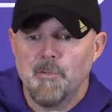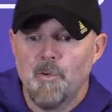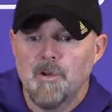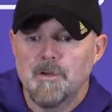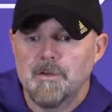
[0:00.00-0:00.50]

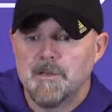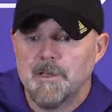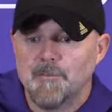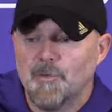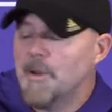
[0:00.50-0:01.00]
one
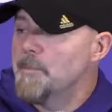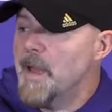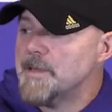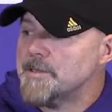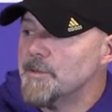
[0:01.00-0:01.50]
in run
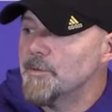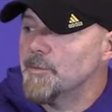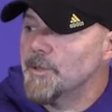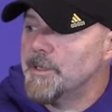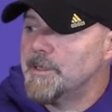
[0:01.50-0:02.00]
mesh, so it
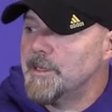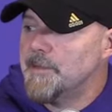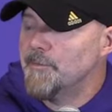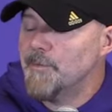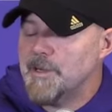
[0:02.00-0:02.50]
really didn't
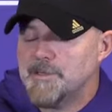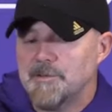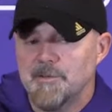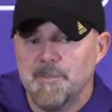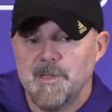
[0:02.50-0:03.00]
even
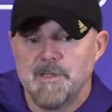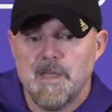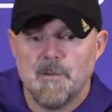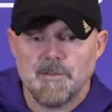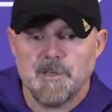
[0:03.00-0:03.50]
register to me that
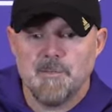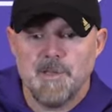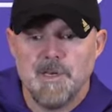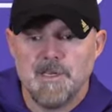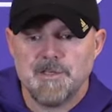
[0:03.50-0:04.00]
that was going to
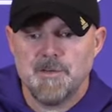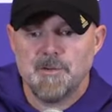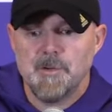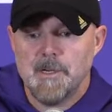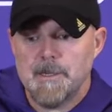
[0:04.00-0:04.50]
be an
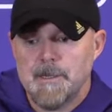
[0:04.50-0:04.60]
issue.